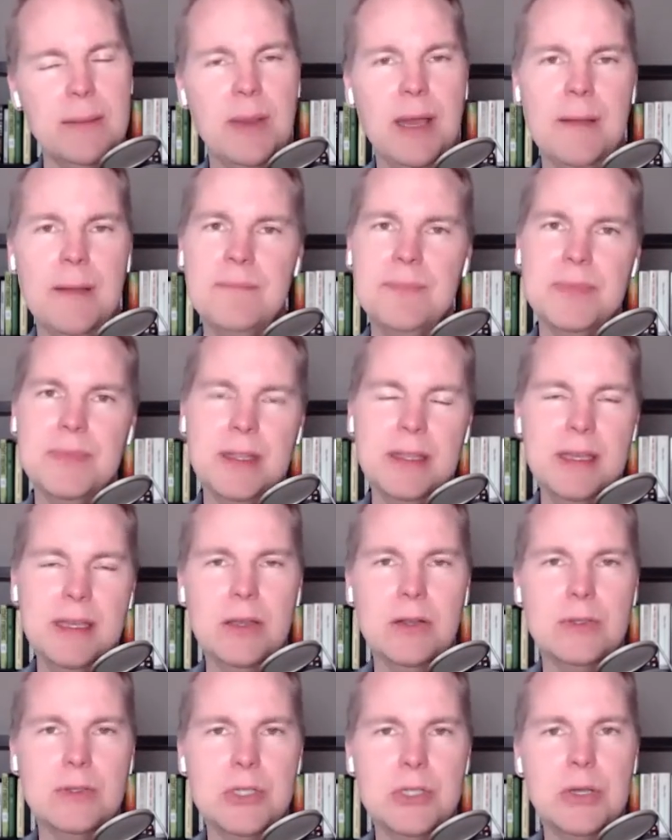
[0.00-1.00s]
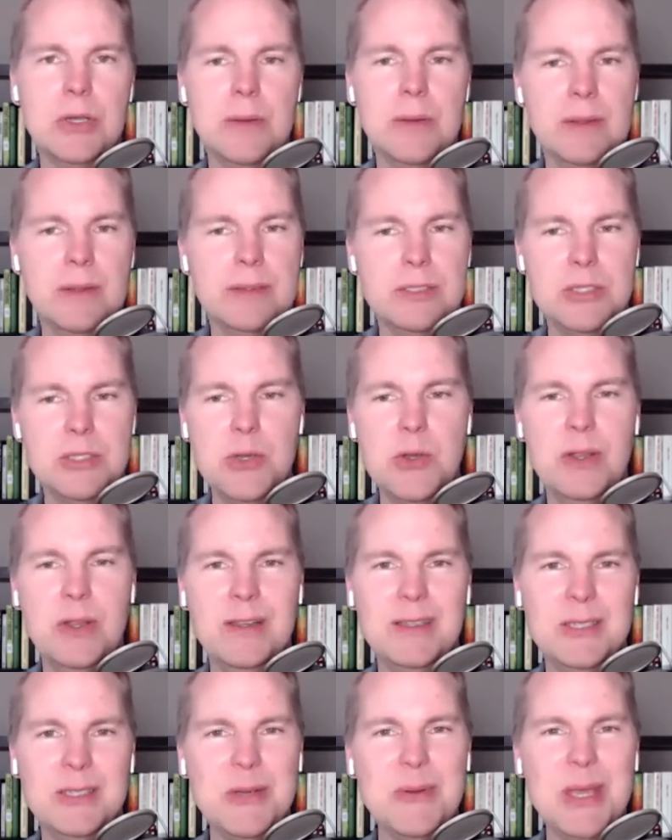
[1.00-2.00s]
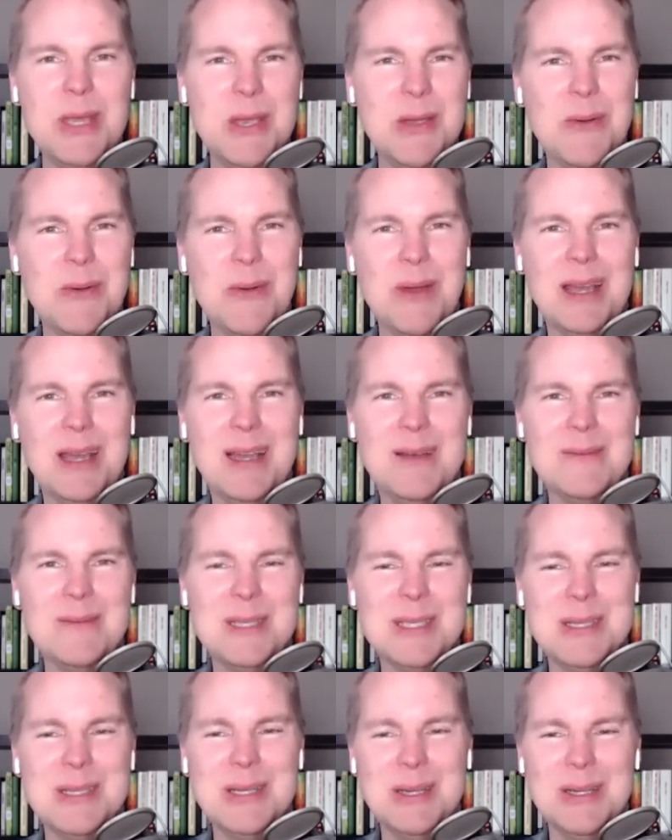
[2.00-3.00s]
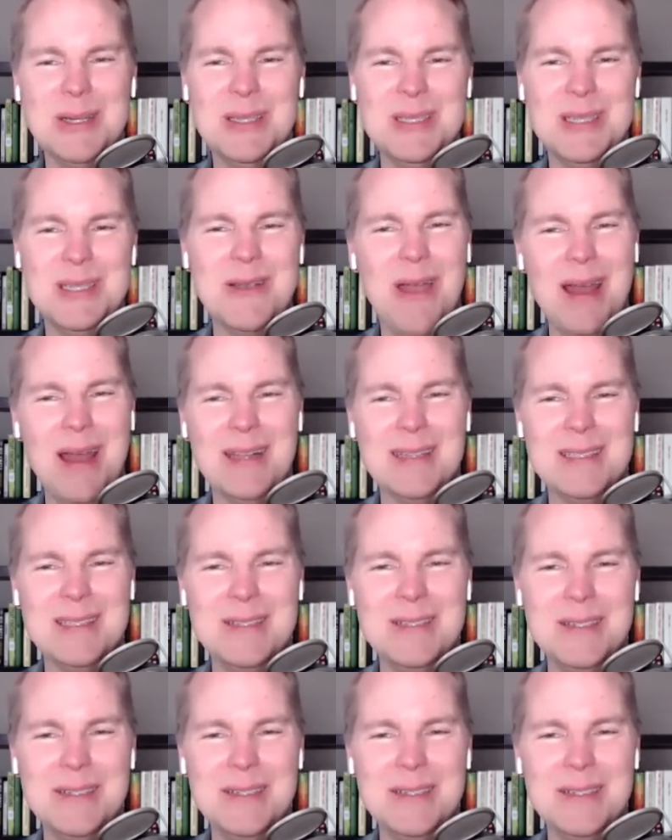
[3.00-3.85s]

But do you when it comes to gratitude.